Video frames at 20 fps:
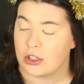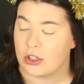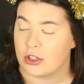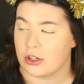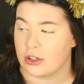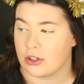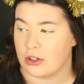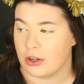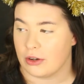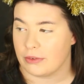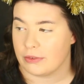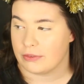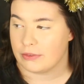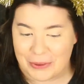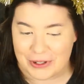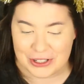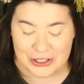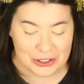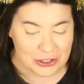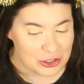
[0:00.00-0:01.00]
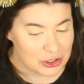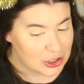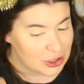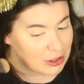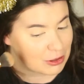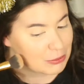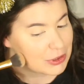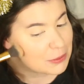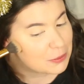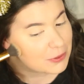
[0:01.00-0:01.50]
No. But you know
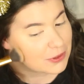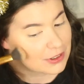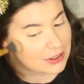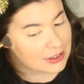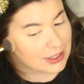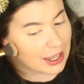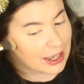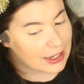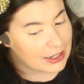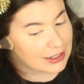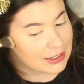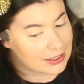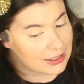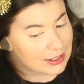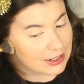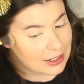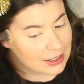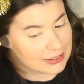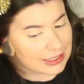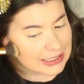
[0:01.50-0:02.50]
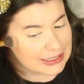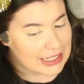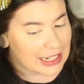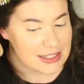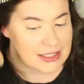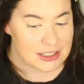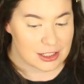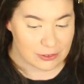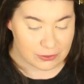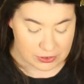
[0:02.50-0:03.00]
when people are like
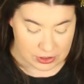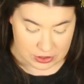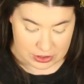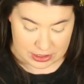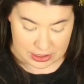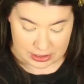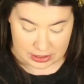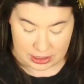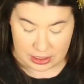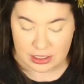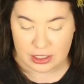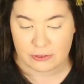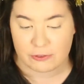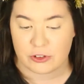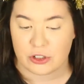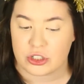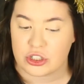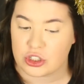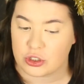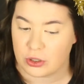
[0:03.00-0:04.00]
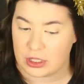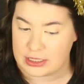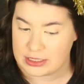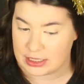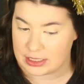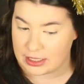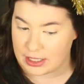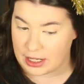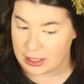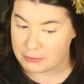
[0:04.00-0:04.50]
that's their first choice
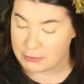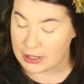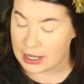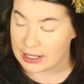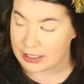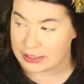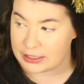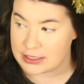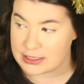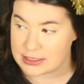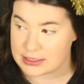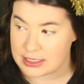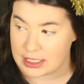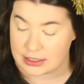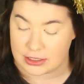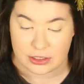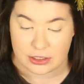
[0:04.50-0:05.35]
in a comeback is that